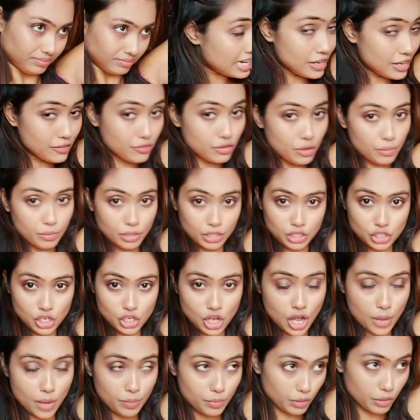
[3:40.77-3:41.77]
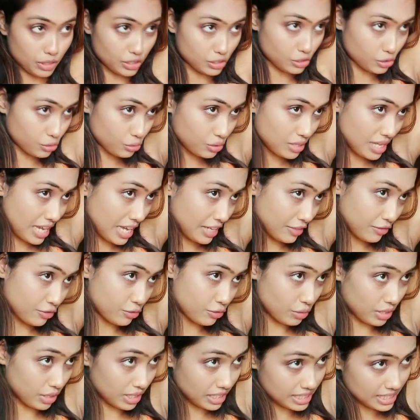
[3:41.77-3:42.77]
start from the top, you can do that. If
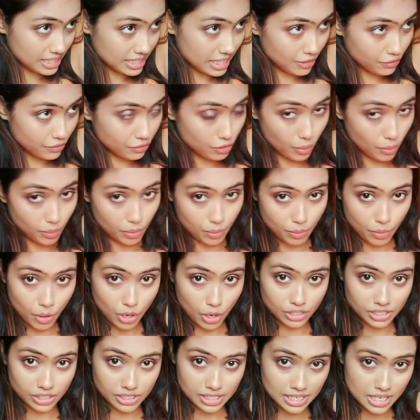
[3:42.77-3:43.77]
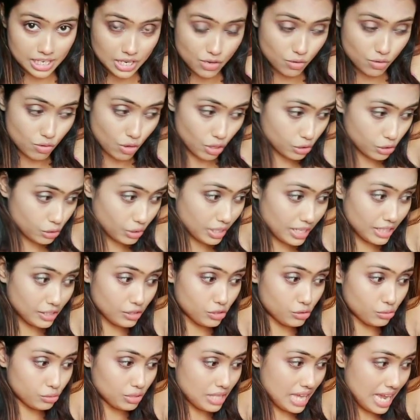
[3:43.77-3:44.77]
you want to start from the bottom, you also
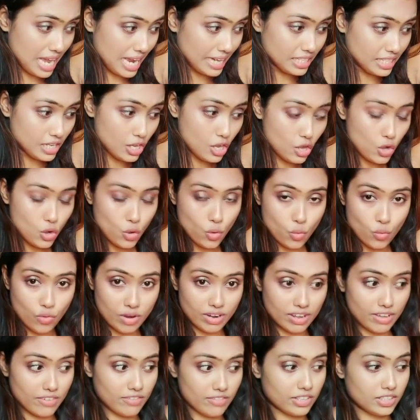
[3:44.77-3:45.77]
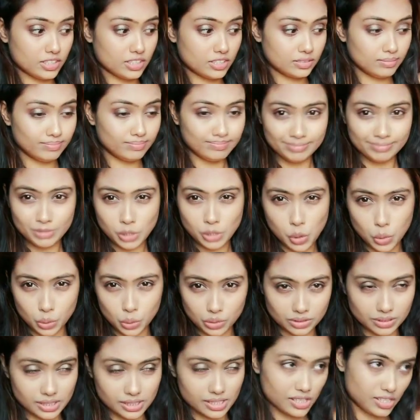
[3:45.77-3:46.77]
can do that. Whatever,
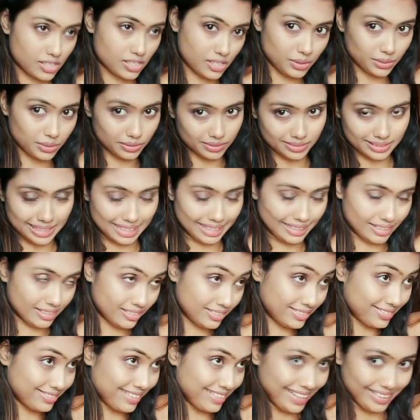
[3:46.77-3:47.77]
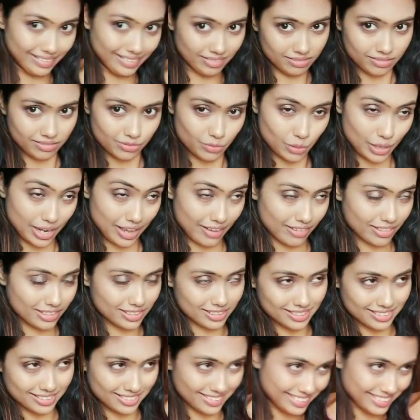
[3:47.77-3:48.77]
cool is cool, like fine, whatever.